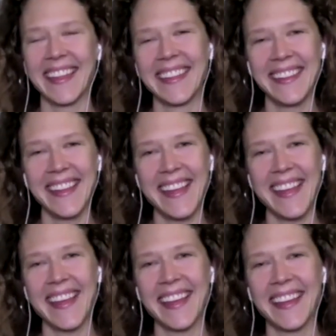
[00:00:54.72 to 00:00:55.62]
yeah.
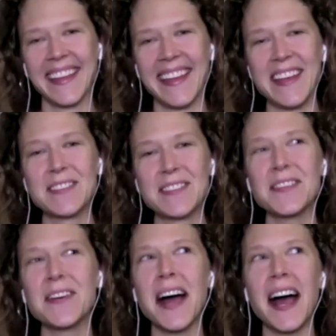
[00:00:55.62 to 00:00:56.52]
So
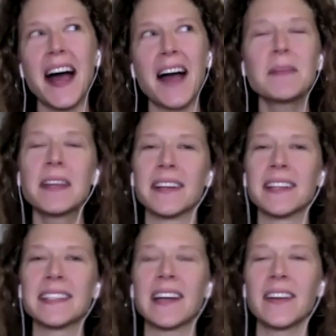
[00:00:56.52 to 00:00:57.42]
I'm curious,
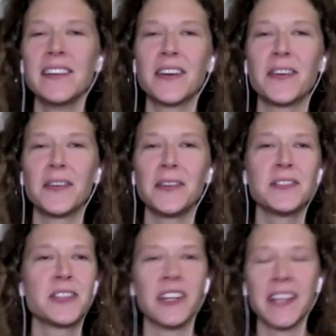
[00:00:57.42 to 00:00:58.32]
how did your whole
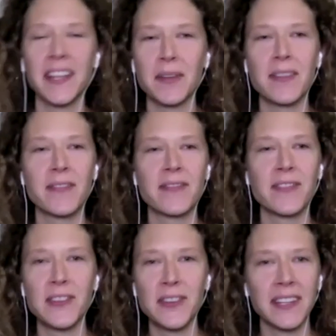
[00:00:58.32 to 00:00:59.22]
journey with
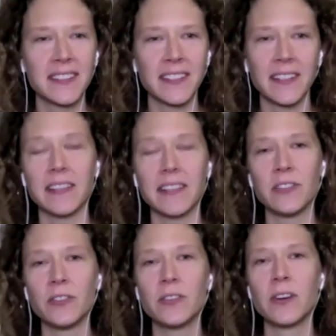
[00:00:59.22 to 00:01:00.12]
food get started? Did you
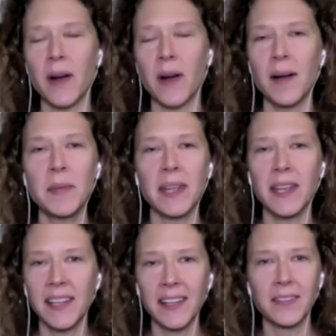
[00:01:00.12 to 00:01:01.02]
grow up
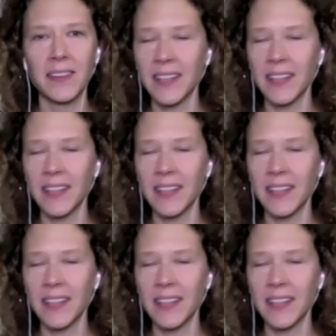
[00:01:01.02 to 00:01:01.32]
eating really